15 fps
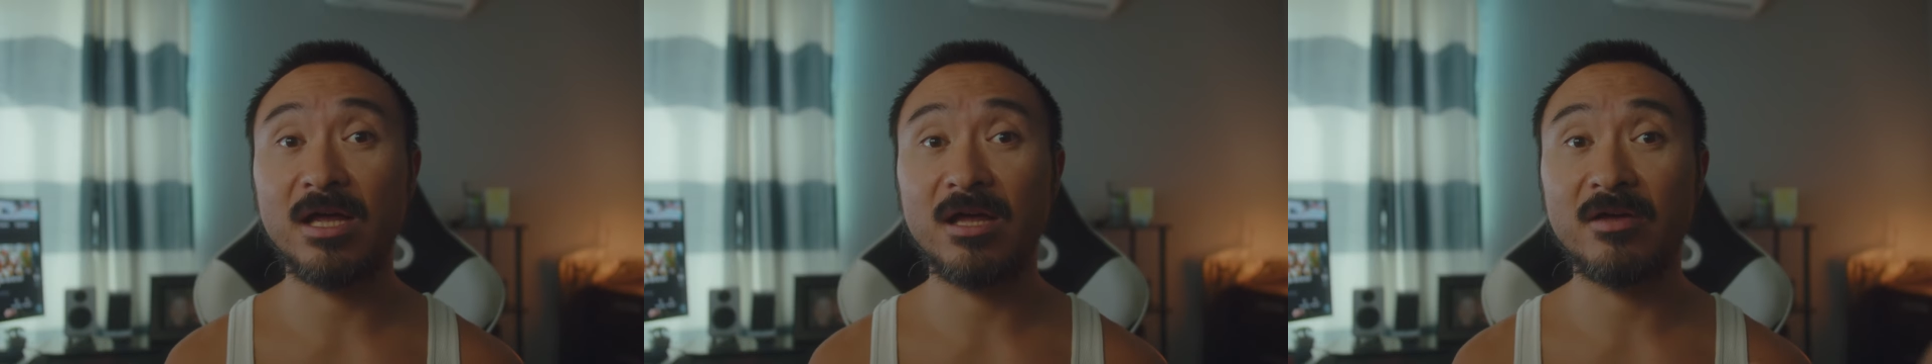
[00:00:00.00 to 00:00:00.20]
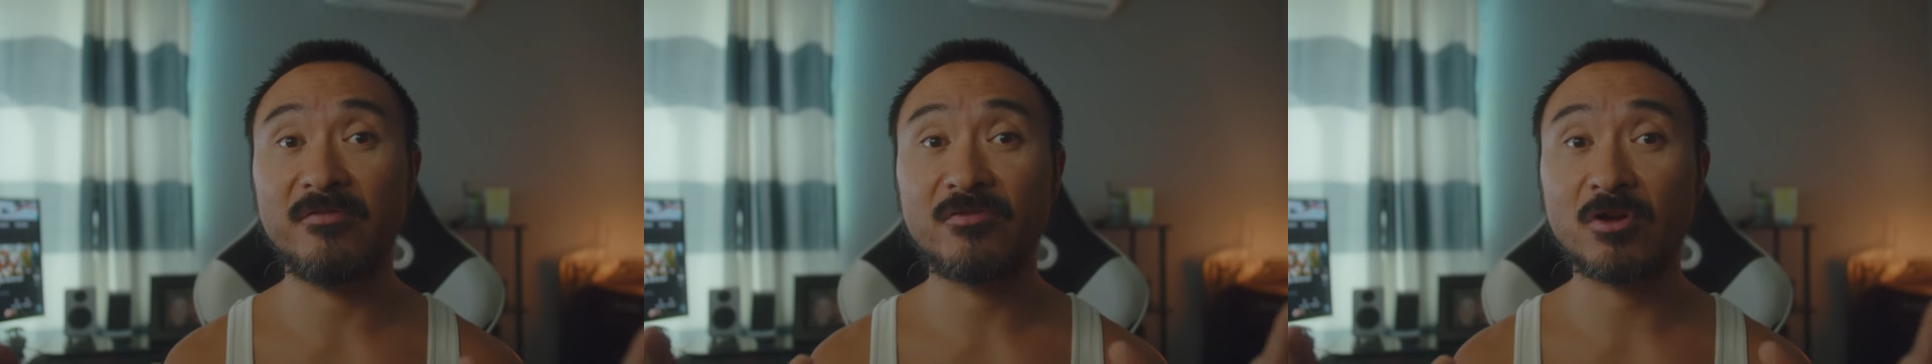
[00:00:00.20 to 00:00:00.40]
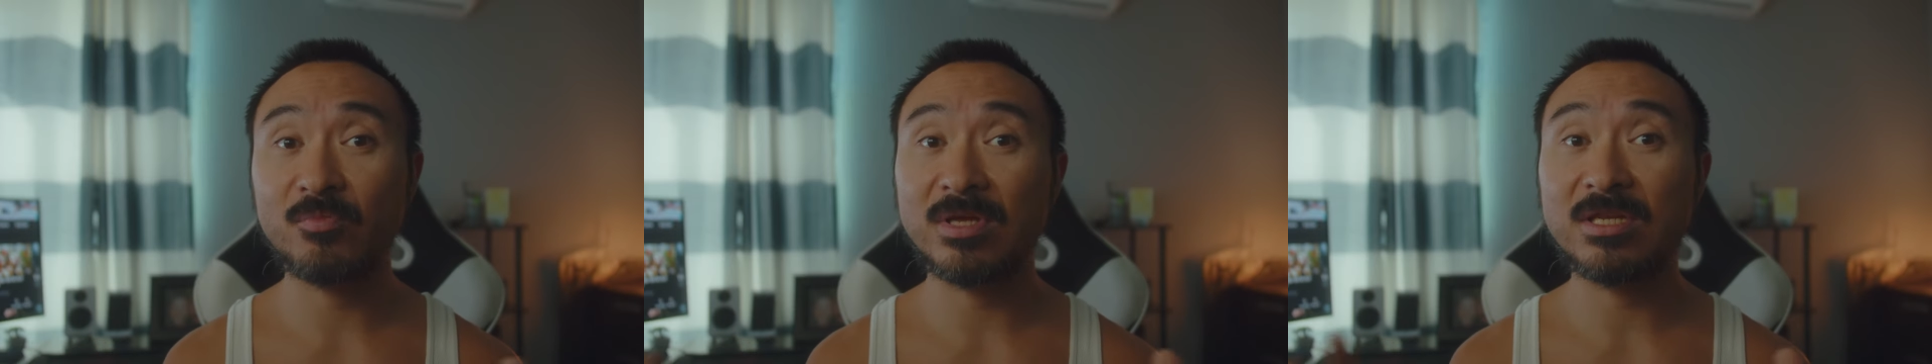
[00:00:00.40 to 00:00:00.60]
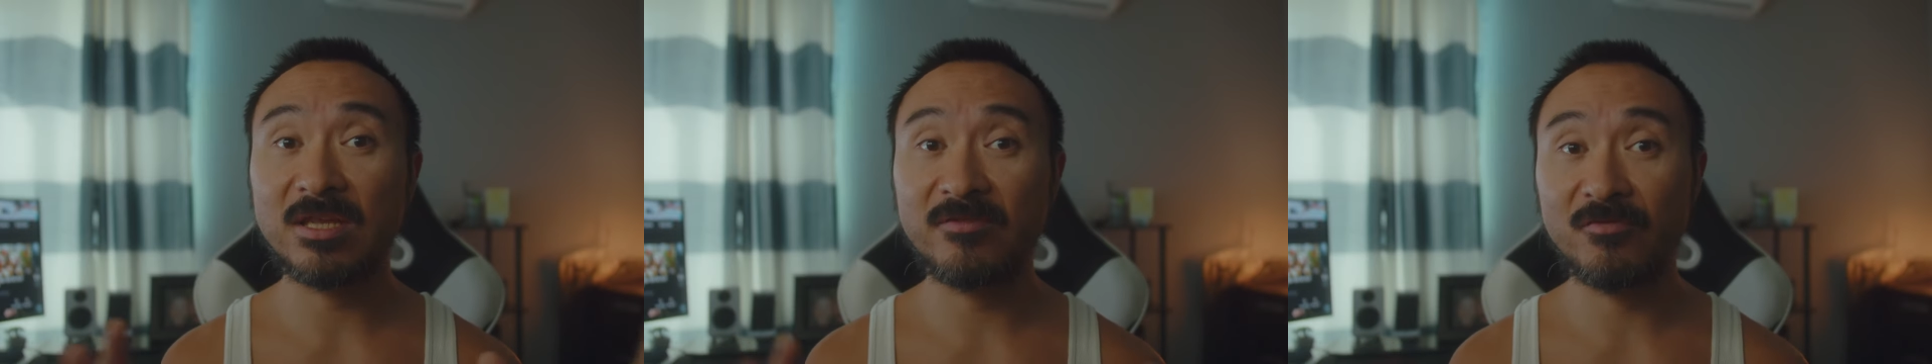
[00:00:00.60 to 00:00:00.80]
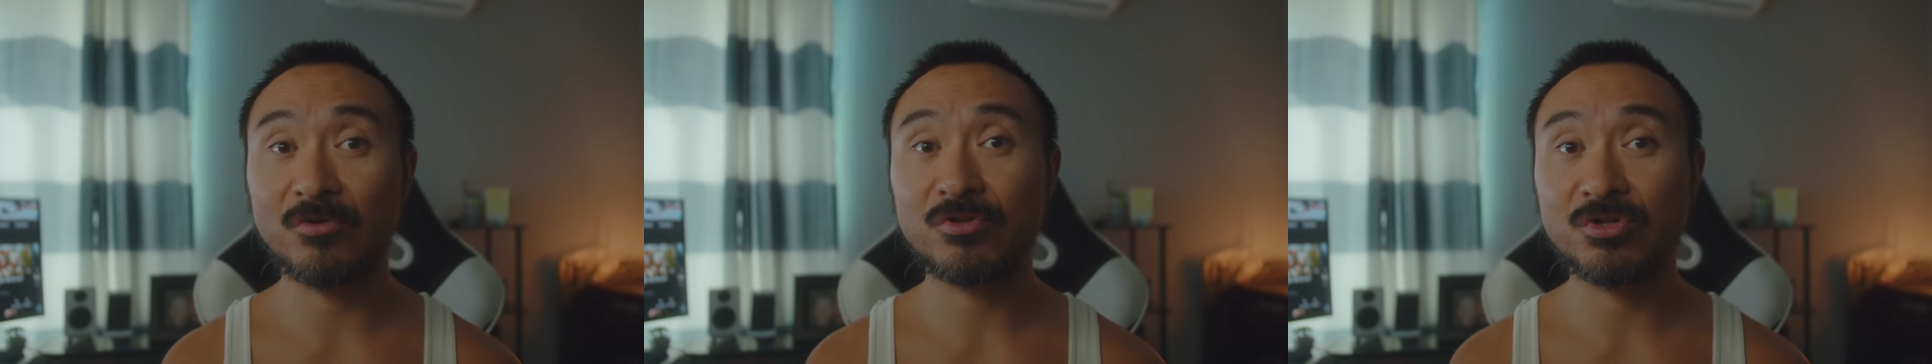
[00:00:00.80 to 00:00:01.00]
of variable N
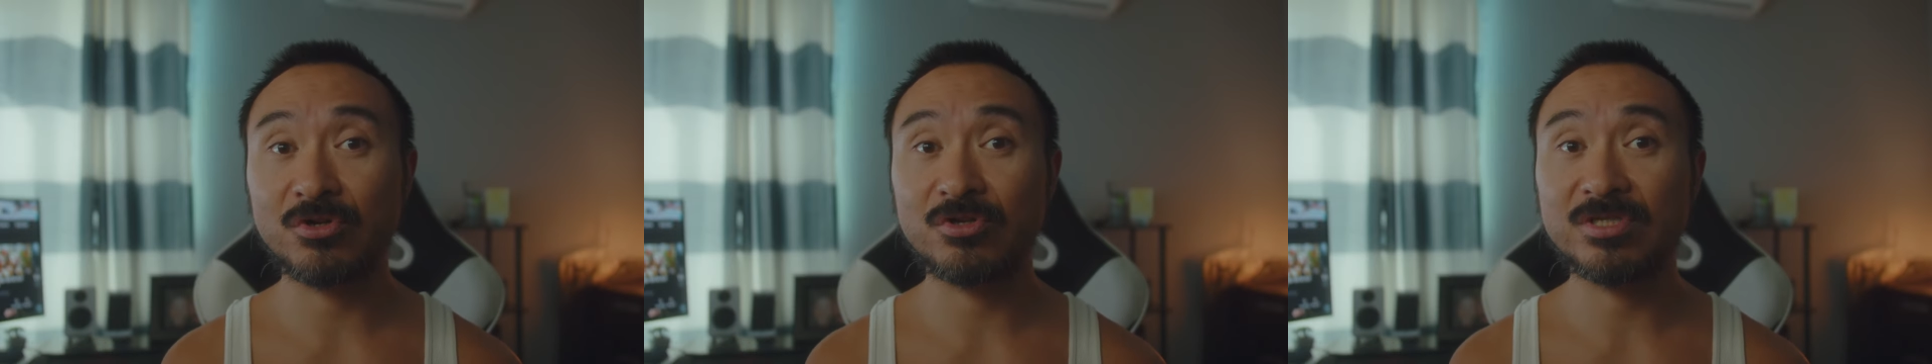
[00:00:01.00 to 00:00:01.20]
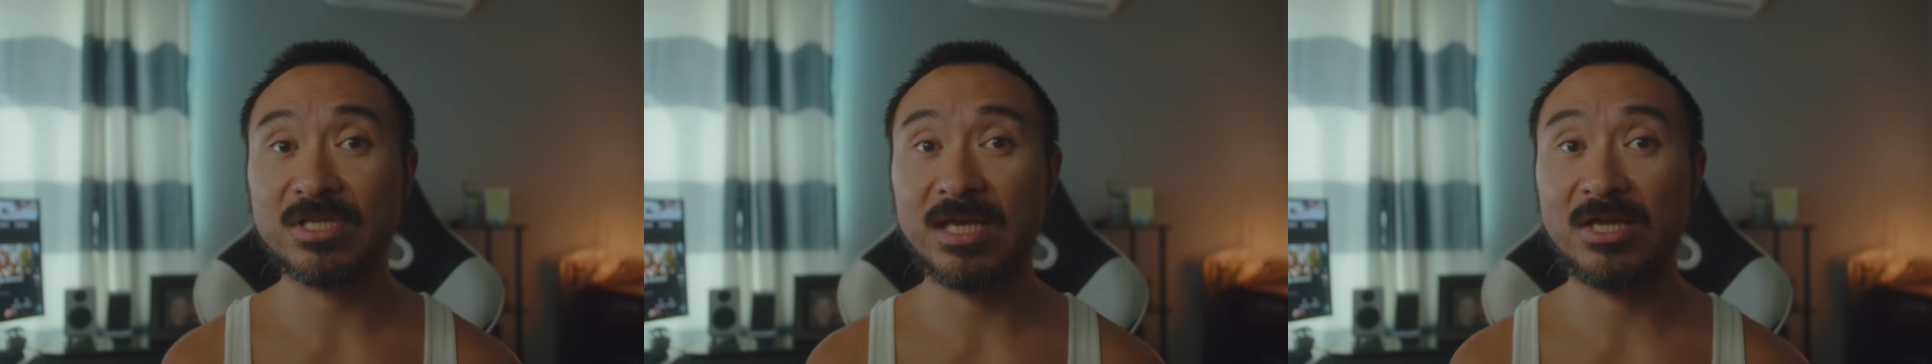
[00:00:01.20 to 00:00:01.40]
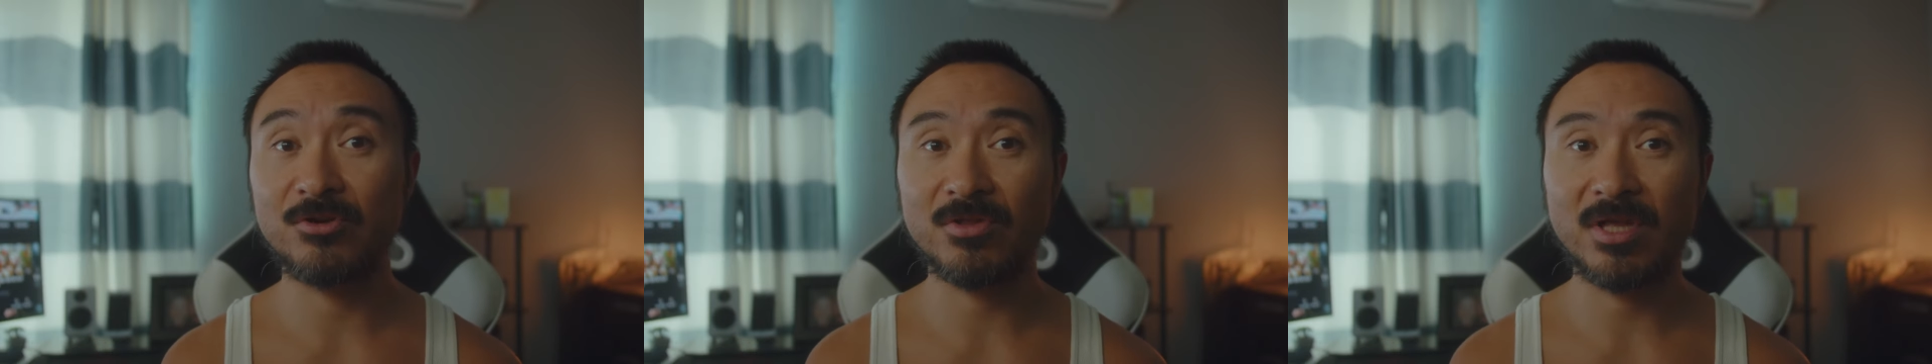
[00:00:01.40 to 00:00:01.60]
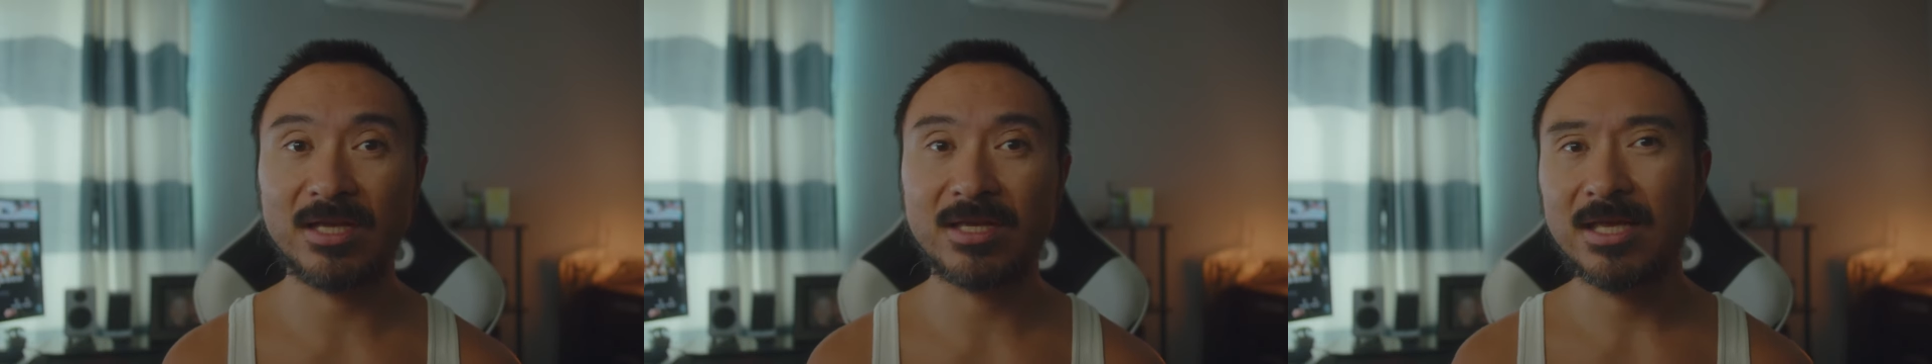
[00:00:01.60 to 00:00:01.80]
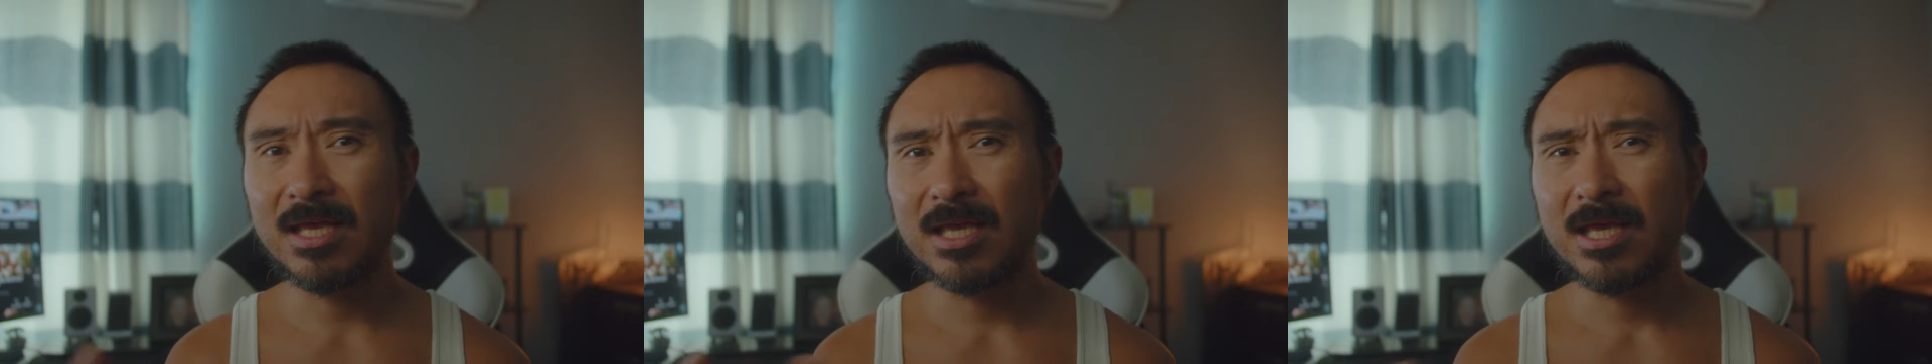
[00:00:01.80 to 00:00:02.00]
D filters, and you're like,